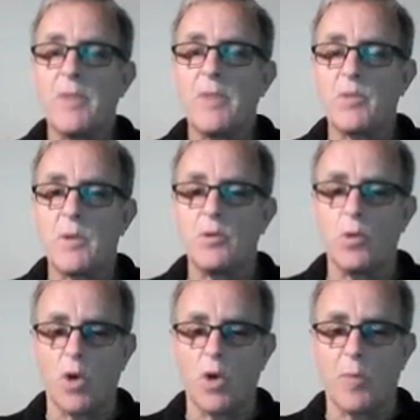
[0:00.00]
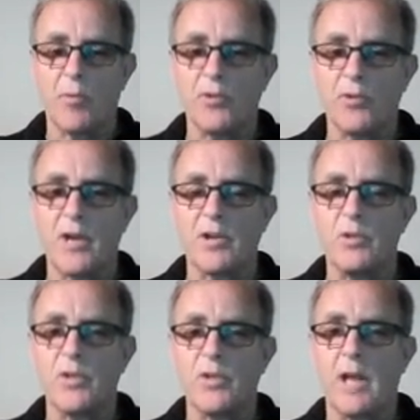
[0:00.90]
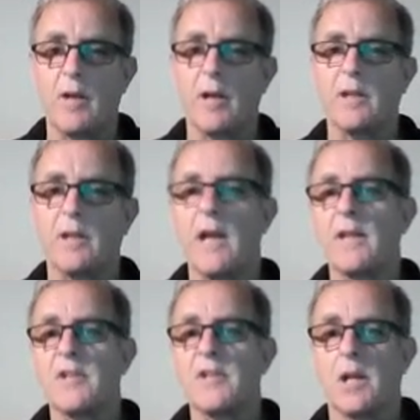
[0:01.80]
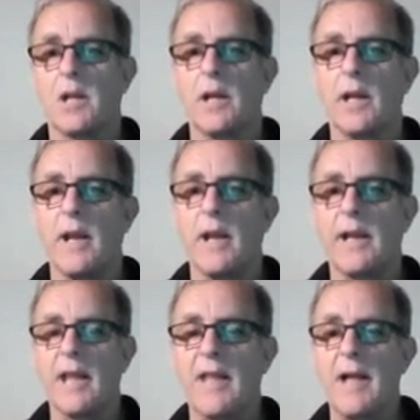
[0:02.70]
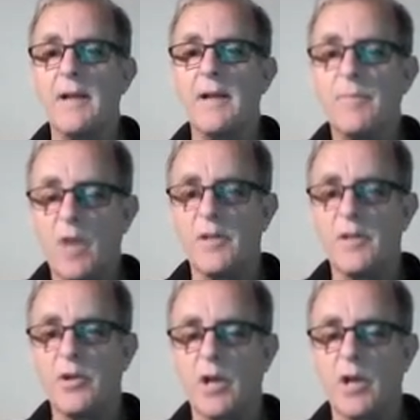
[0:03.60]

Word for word: It's when you look at a product and you say, I like that, and they say, click here, get that. And then you